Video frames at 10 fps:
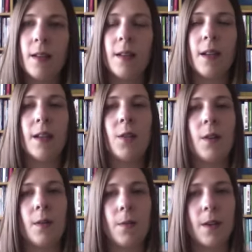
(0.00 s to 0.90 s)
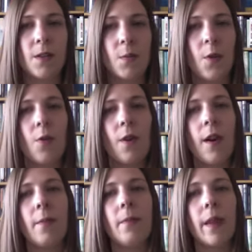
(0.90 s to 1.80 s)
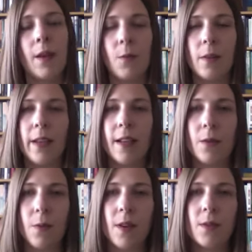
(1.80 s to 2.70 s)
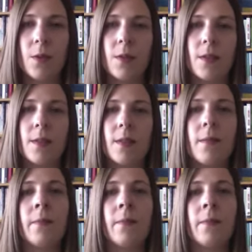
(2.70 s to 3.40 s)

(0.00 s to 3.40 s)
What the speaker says: and Inuit Affairs Program and related resources